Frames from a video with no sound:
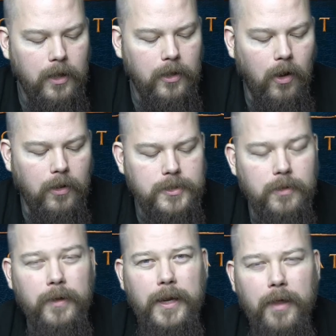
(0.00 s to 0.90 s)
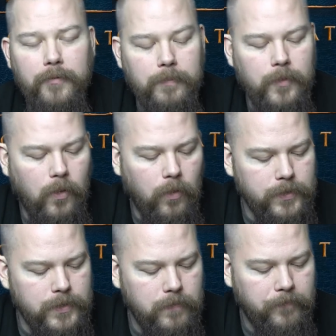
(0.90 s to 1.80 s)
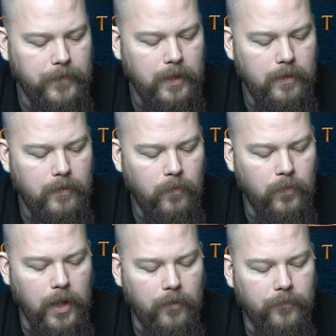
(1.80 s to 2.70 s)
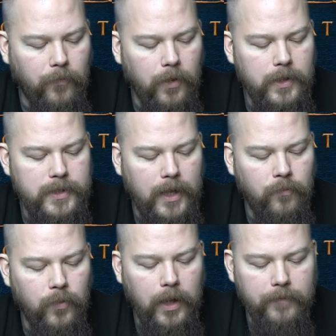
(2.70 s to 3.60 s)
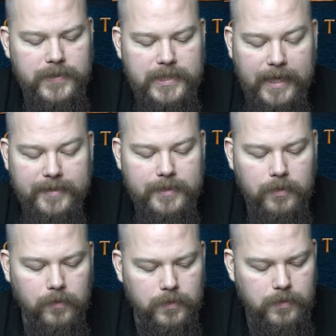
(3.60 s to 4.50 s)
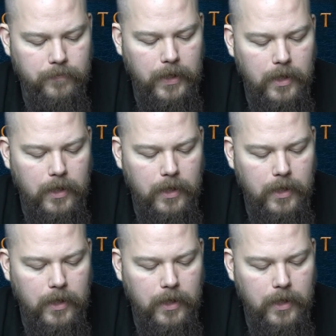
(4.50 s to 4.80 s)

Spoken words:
guards of the Galadriel court, Wood Elf warriors, and Wood Elf sentinels.